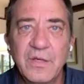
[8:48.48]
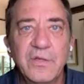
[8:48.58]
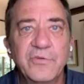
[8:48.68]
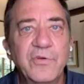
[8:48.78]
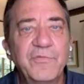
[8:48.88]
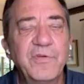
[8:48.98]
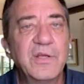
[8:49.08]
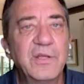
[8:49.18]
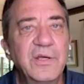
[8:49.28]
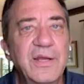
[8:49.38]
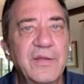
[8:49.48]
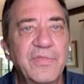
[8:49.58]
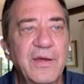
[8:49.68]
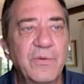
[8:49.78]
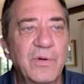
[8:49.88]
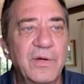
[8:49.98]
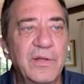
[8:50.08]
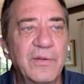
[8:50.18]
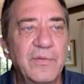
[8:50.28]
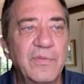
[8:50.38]
So if you can look at it that
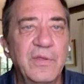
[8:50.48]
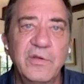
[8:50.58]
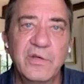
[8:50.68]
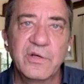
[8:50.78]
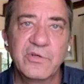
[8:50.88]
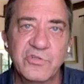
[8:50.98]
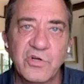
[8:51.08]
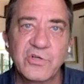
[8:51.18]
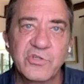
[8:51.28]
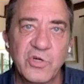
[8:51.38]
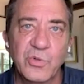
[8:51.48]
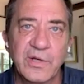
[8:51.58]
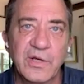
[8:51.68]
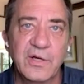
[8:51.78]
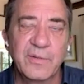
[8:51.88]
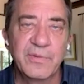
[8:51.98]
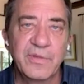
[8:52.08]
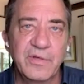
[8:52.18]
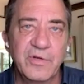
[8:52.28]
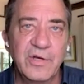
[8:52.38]
way, then you're going to start showing up,
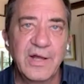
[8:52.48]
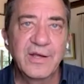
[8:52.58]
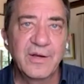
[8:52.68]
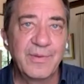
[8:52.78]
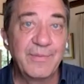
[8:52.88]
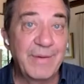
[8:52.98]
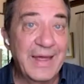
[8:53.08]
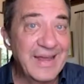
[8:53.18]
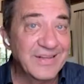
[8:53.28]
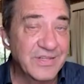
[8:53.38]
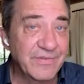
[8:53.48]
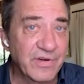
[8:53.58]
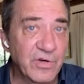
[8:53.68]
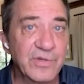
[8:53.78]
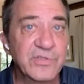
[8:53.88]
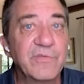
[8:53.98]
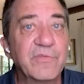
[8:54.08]
and then you're not going to be passive aggressive.